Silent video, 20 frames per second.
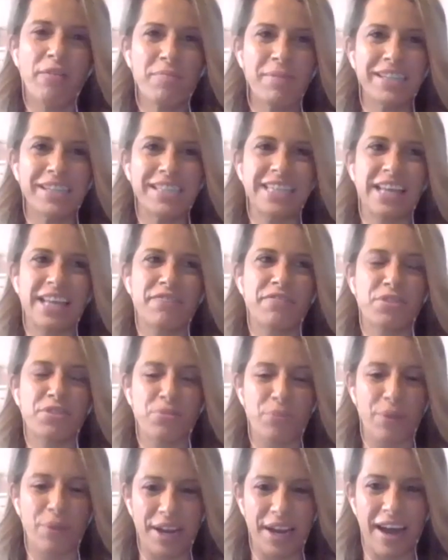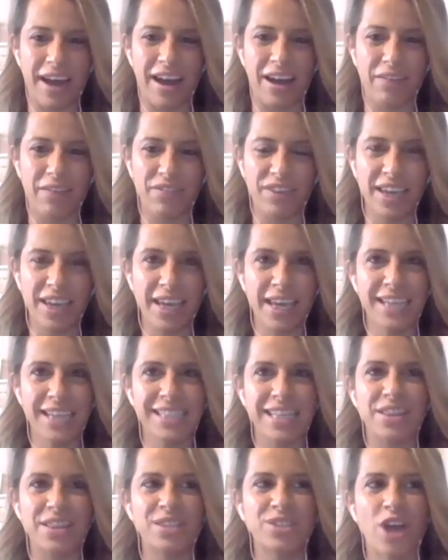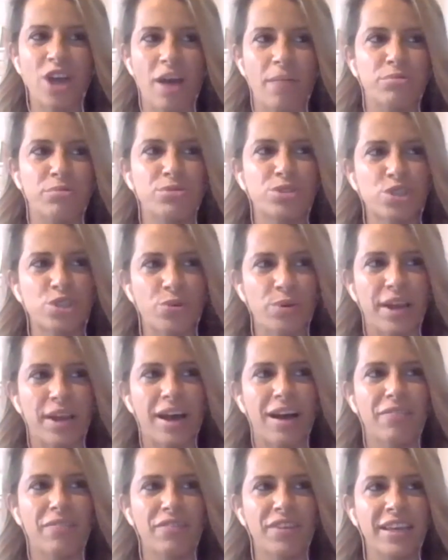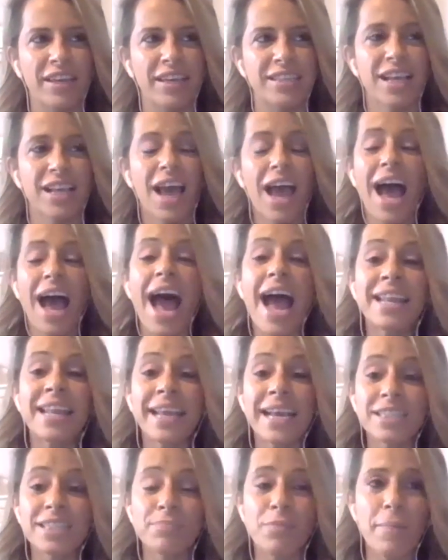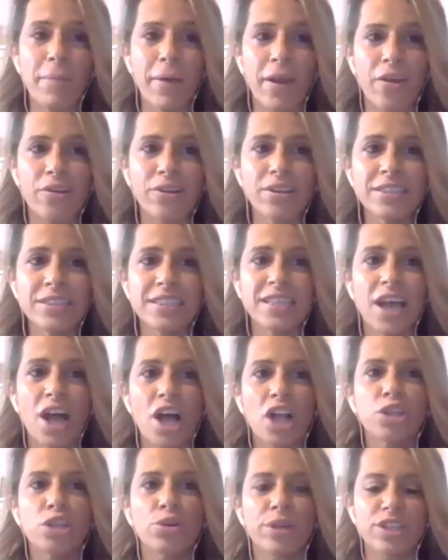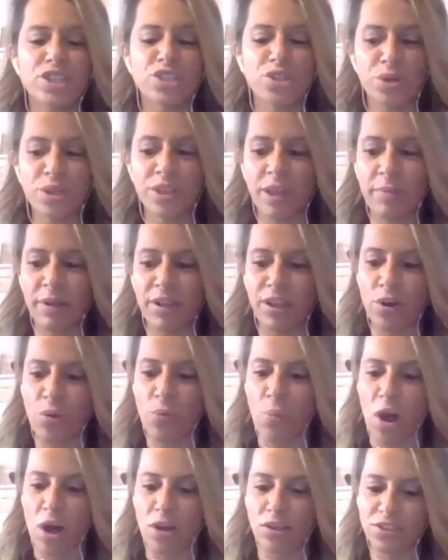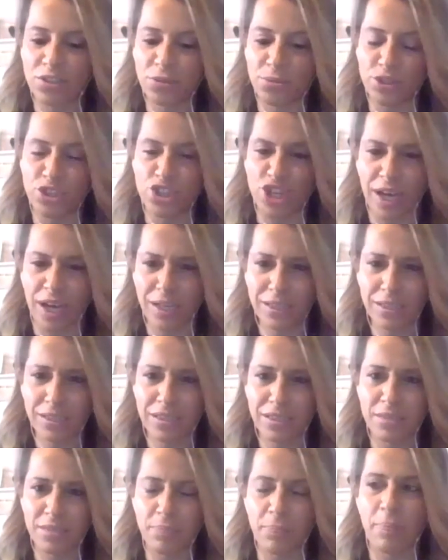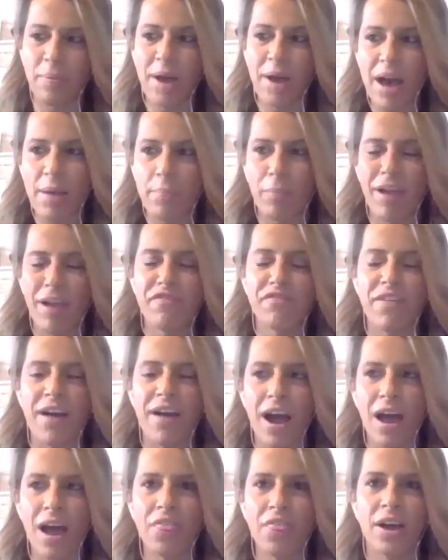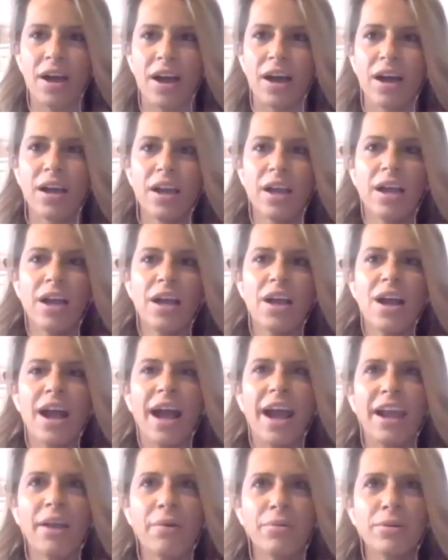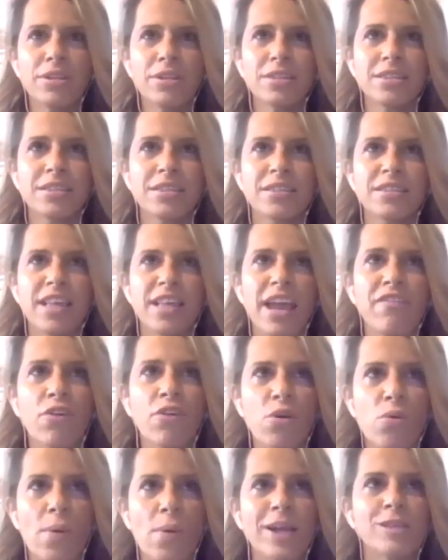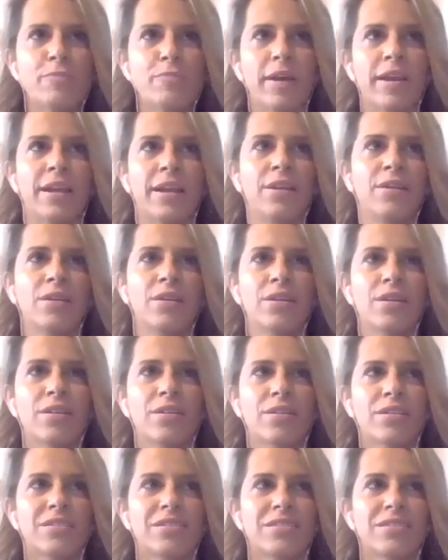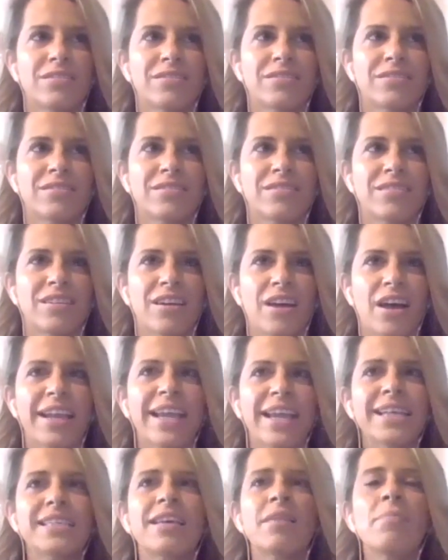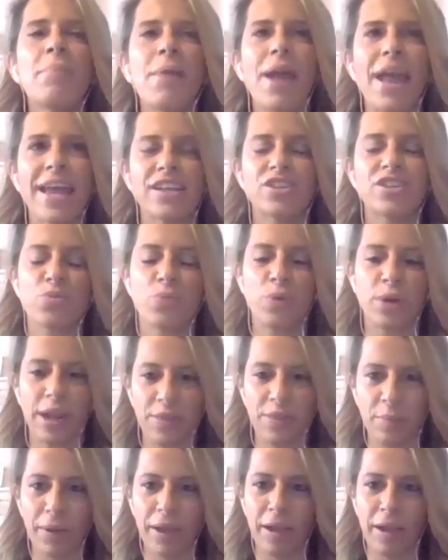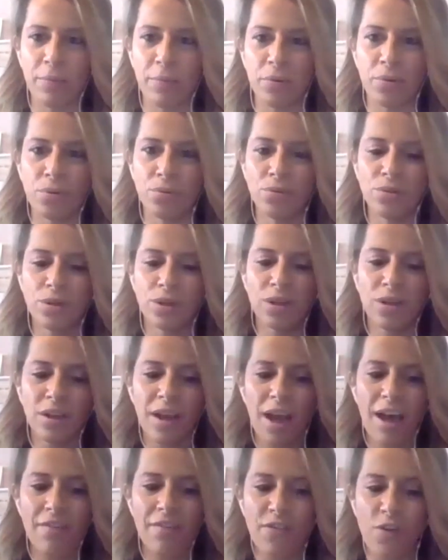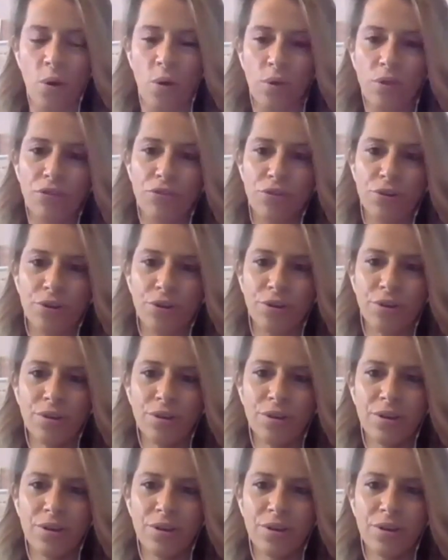we've been together for 3.5 years. At the time, it was 2.5 years. And yes, my parents, look, it took them a little while to adjust. Yeah. But my father, they've always been, I guess, compared to what other people have gone through.